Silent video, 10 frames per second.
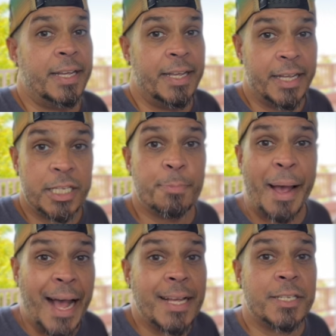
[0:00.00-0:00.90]
"It's
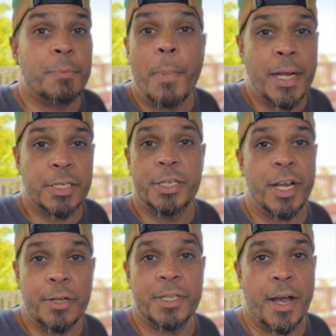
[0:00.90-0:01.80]
past my
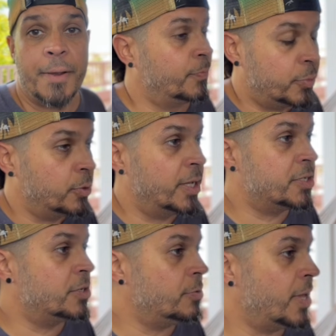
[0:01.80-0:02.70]
jail time." So
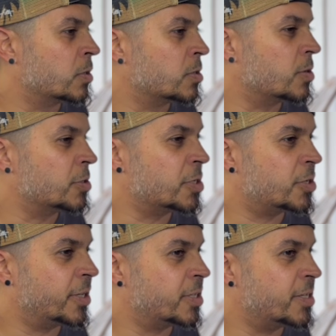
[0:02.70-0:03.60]
let's do that. So I'll just
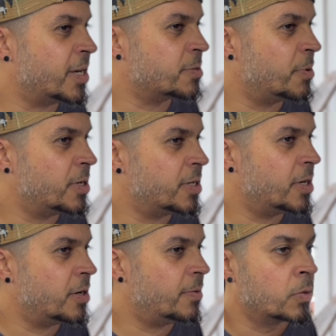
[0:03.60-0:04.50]
click the text button
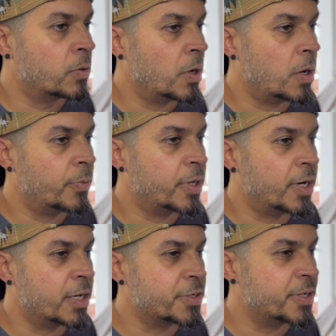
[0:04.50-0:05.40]
here. Or we can
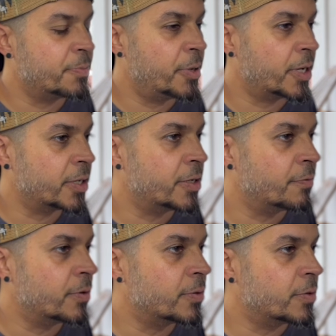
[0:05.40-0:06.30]
actually pick a
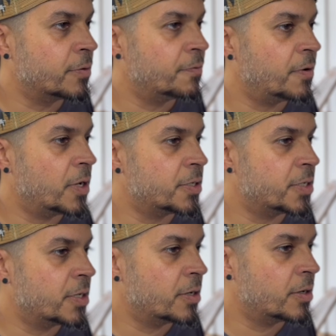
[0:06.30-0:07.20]
different font
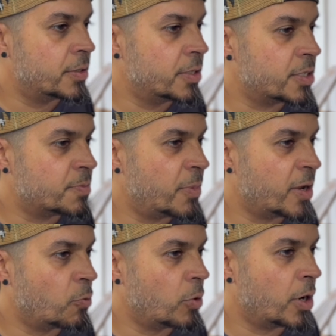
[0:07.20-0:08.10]
here. This
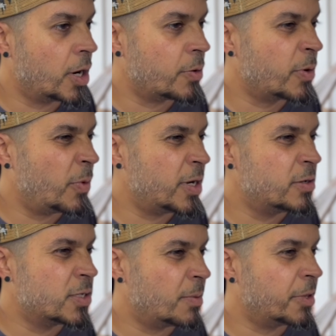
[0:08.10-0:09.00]
might work. We want to
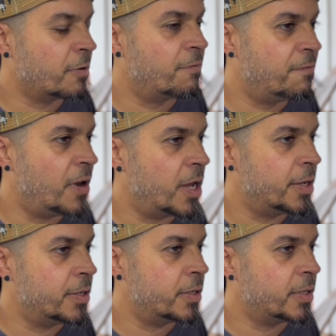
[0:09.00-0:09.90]
use something
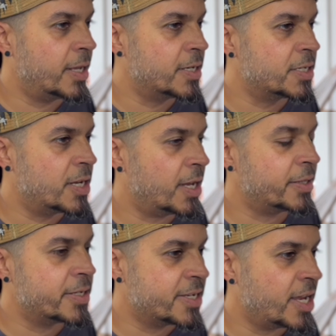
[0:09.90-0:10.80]
fun that is not
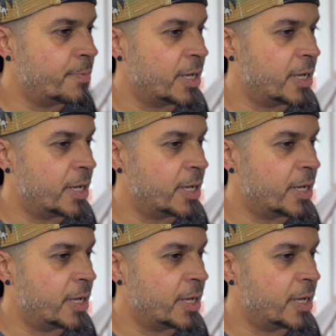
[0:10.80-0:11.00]
the same